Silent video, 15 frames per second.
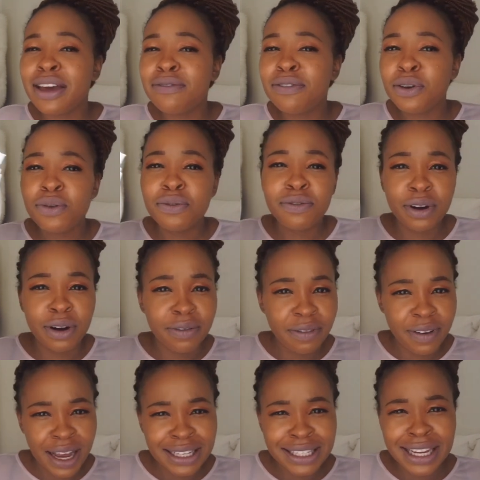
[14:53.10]
you for a
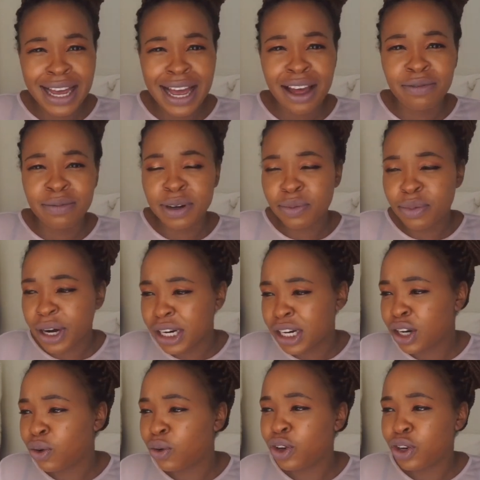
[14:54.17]
fact have been
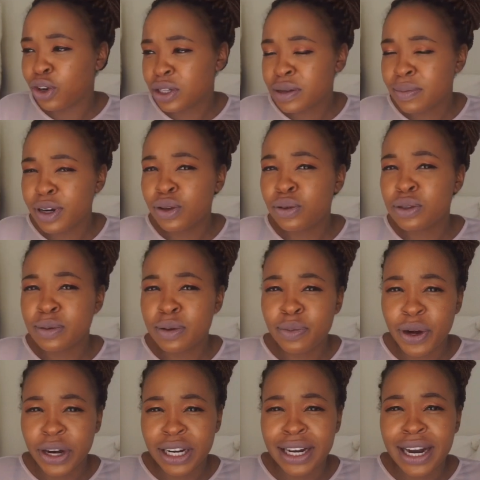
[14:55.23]
pregnant, or you know somebody who's been
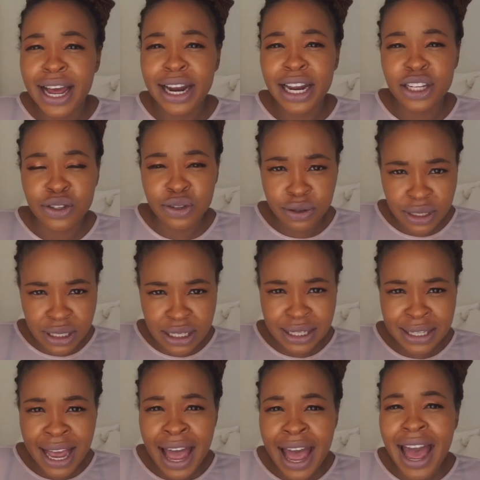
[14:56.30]
pregnant and has used this,
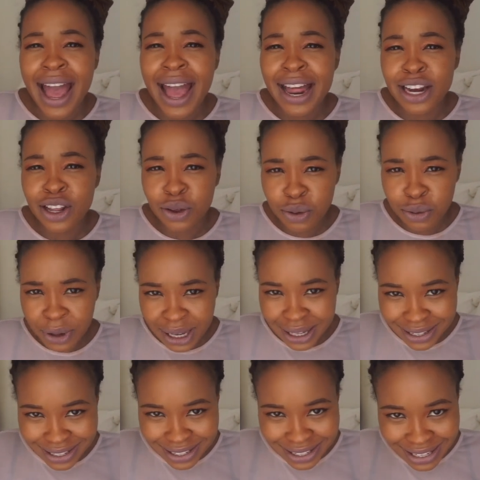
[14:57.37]
and you
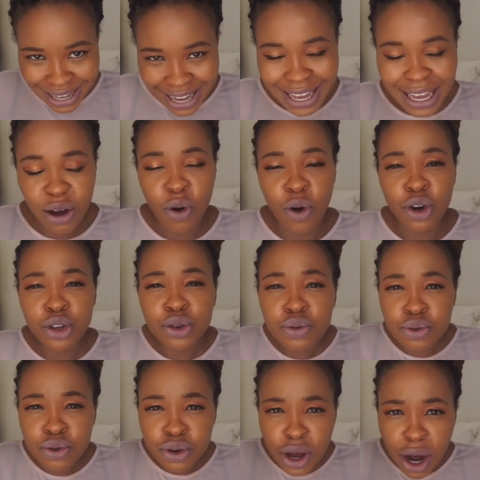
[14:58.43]
can see or you
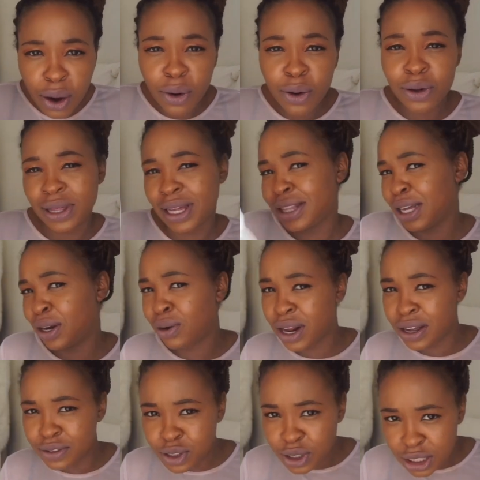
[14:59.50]
know that they don't
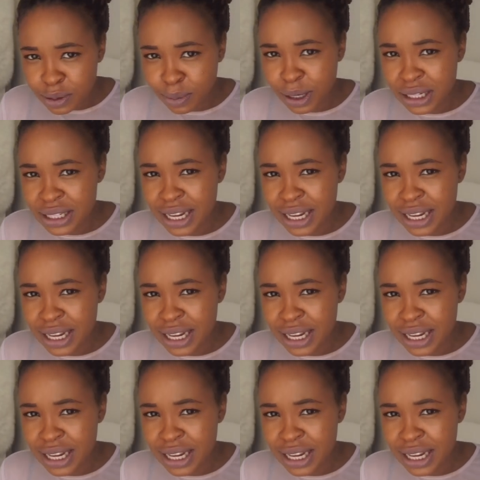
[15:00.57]
have stretch marks